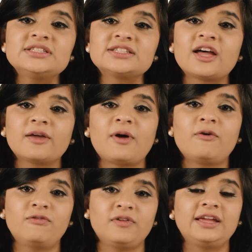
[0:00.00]
let's talk
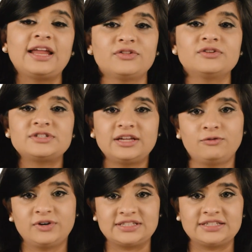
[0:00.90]
about filling out those
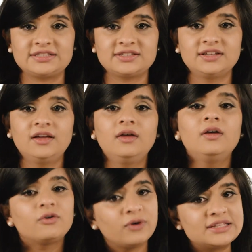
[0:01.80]
invoices.
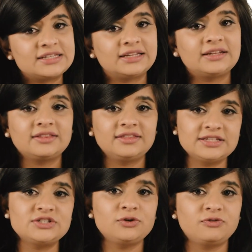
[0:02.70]
Granted,
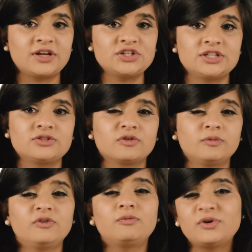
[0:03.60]
these two functions
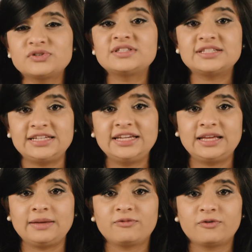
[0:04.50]
remove most of the
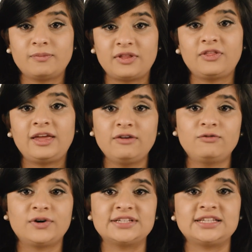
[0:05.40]
tedium from monthly
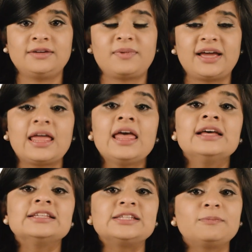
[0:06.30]
invoicing by
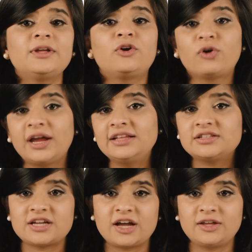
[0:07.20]
simply creating
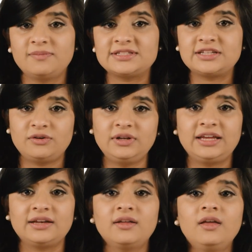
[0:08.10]
the documents that you
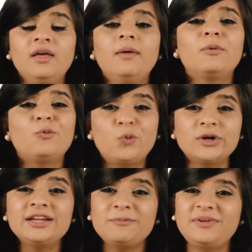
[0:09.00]
need. But
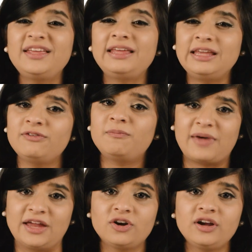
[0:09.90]
wouldn't it be even
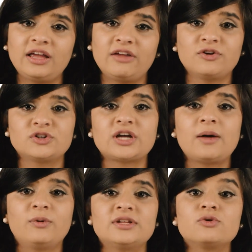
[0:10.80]
better if your
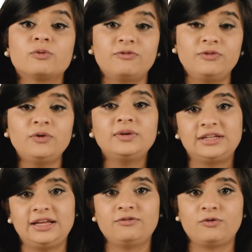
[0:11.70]
job was reviewing
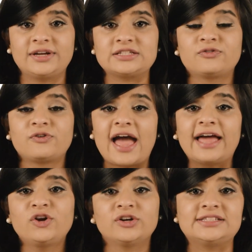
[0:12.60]
an invoice for
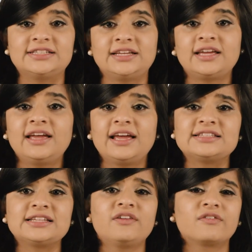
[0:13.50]
accuracy
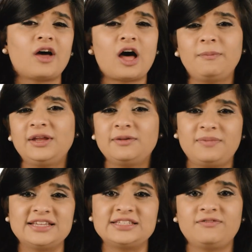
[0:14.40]
instead of copying and
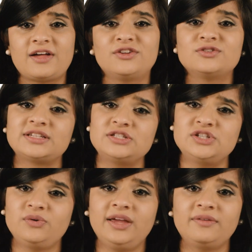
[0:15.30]
pasting values
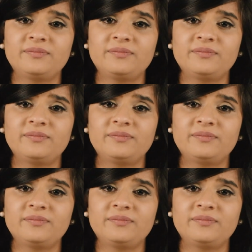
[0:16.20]
into it?